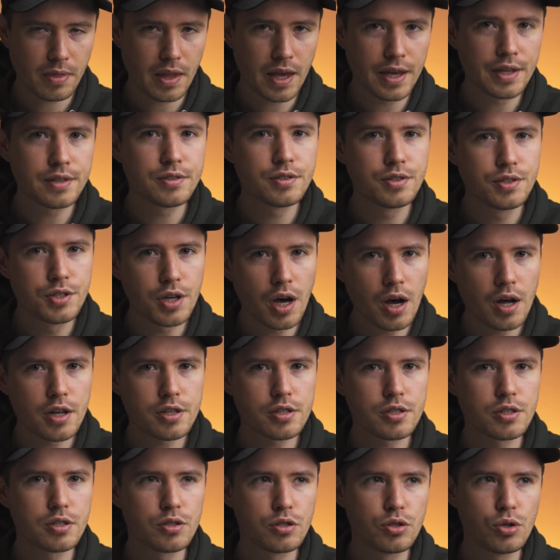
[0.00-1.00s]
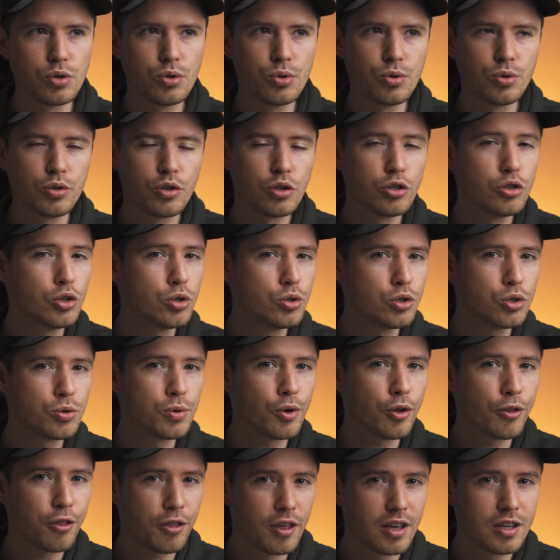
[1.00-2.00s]
it does do the
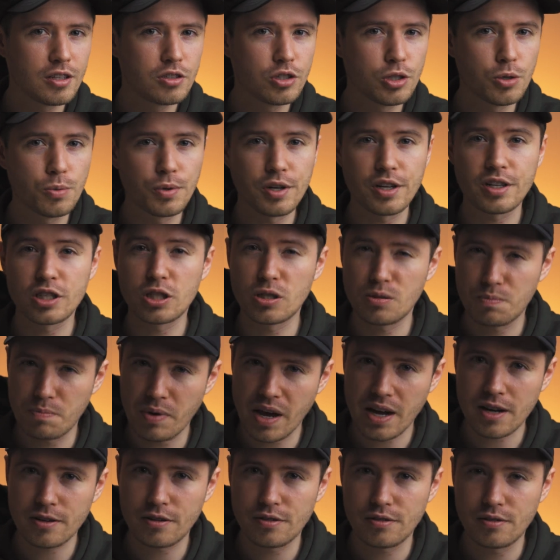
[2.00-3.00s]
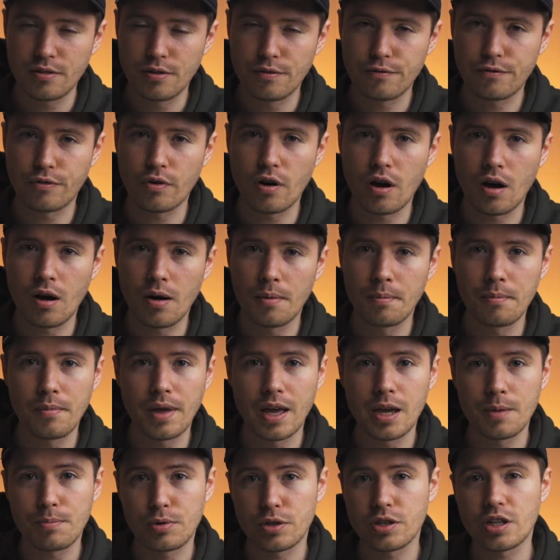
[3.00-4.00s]
usual things you would expect from
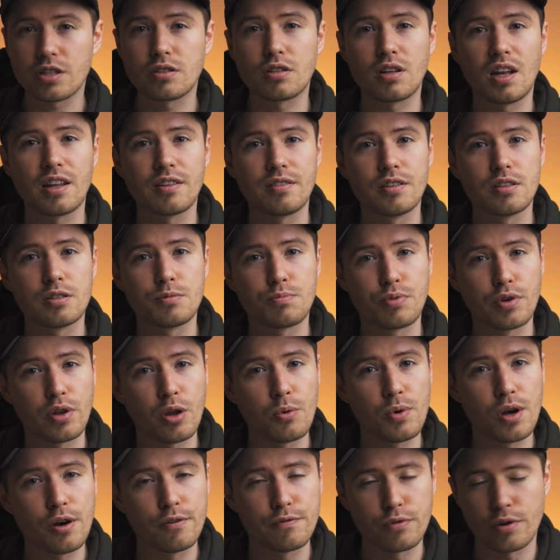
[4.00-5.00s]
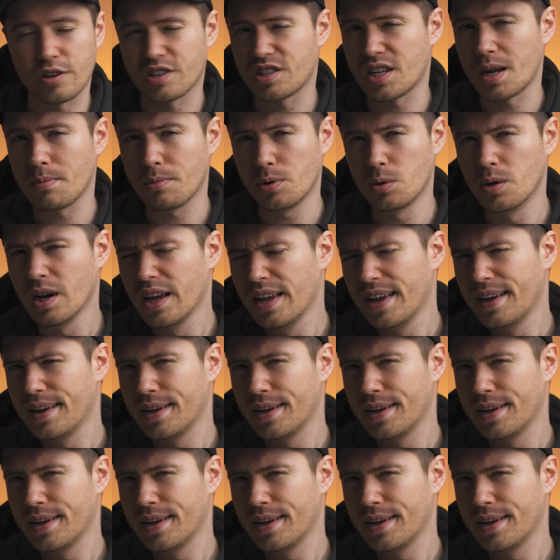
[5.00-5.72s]
a projector like this pretty well. For example,